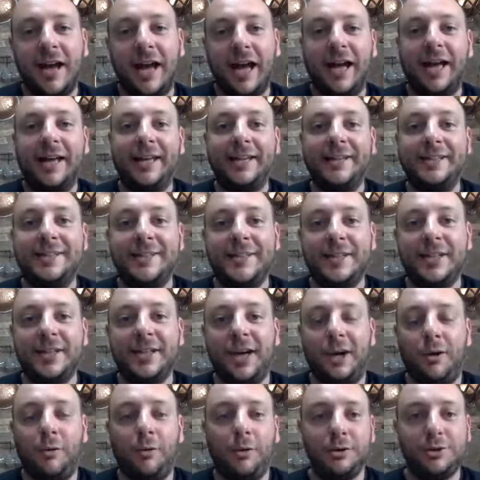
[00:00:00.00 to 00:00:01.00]
And
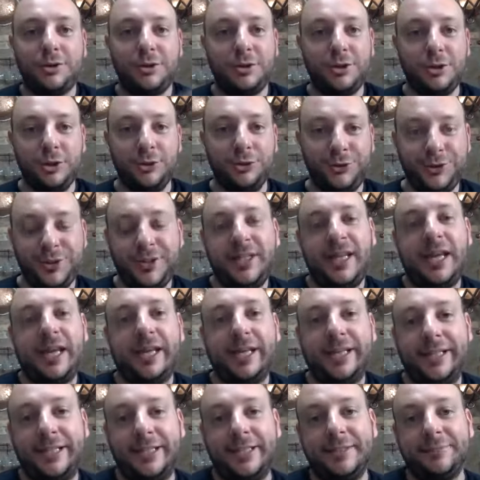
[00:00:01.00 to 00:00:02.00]
what's new
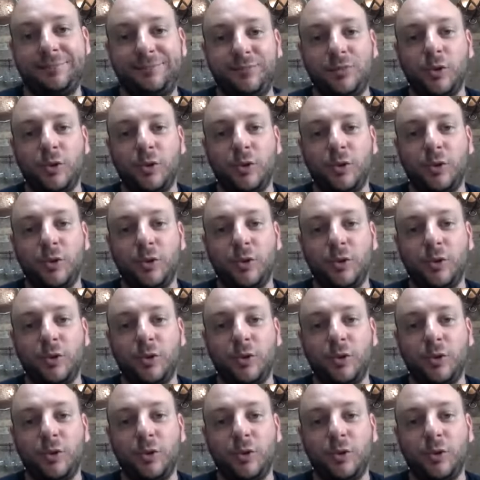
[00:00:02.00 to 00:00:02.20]
today?